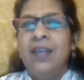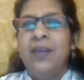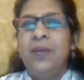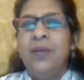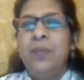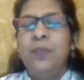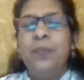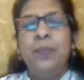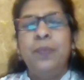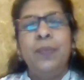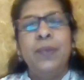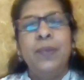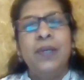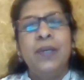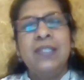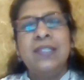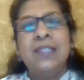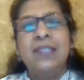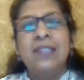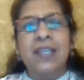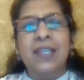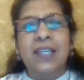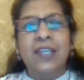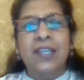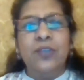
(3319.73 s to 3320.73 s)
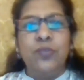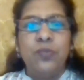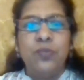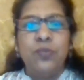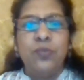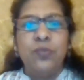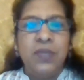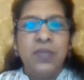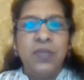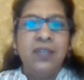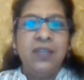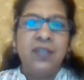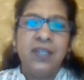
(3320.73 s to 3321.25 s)
Personally, to me,
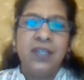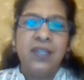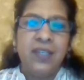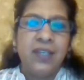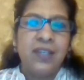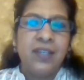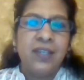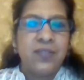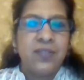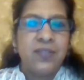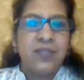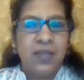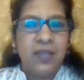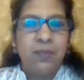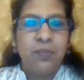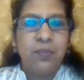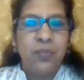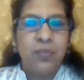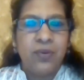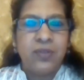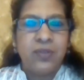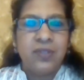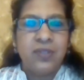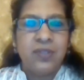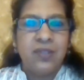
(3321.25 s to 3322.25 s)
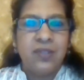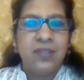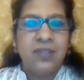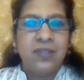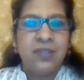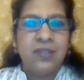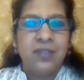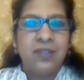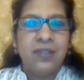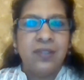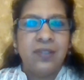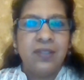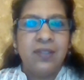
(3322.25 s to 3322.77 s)
reading is very important.
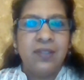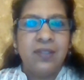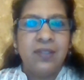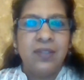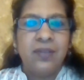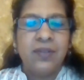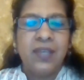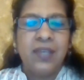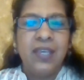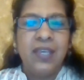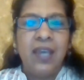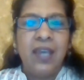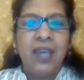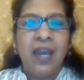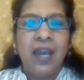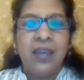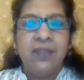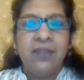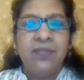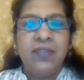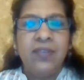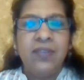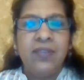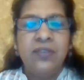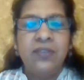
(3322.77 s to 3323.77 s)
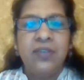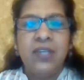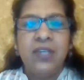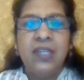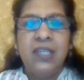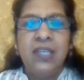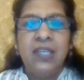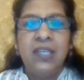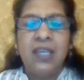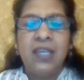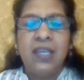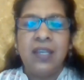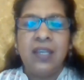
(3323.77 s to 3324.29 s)
Okay, I feel
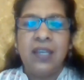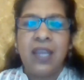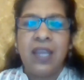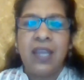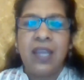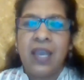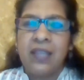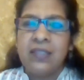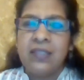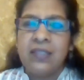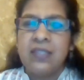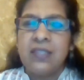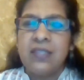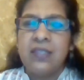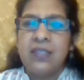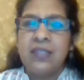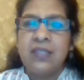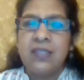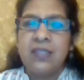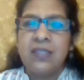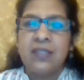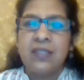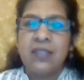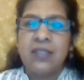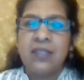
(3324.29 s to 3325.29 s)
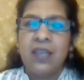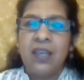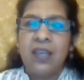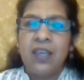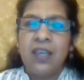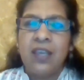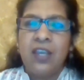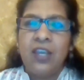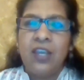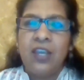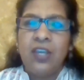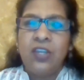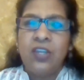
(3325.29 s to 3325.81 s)
reading enhances
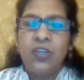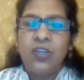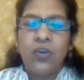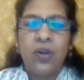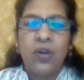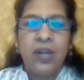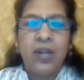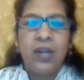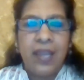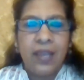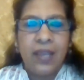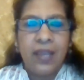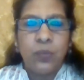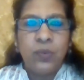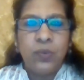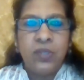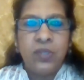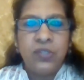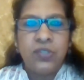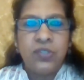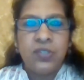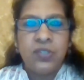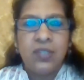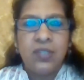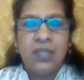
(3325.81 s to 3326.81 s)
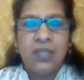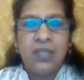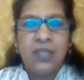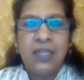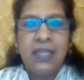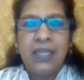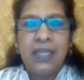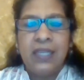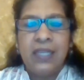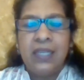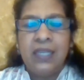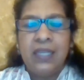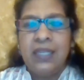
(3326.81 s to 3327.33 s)
your language,
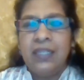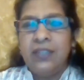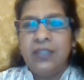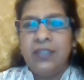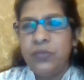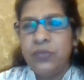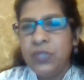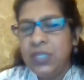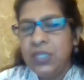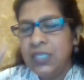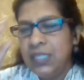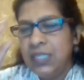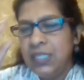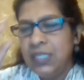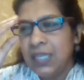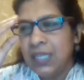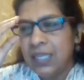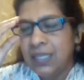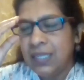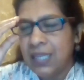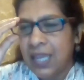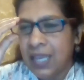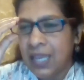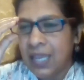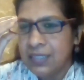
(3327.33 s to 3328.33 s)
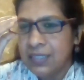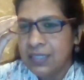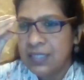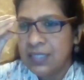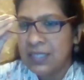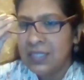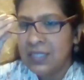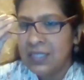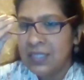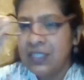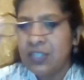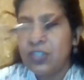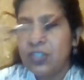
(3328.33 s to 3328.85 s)
reading
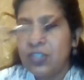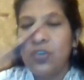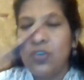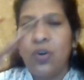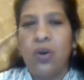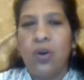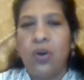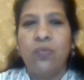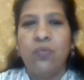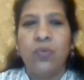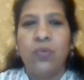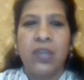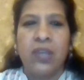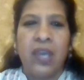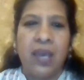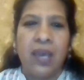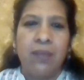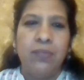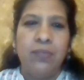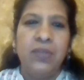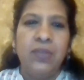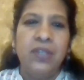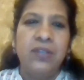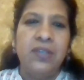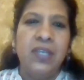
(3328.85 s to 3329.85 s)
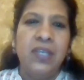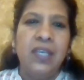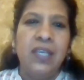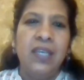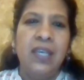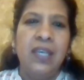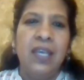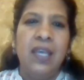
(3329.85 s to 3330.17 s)
enhances your vocabulary,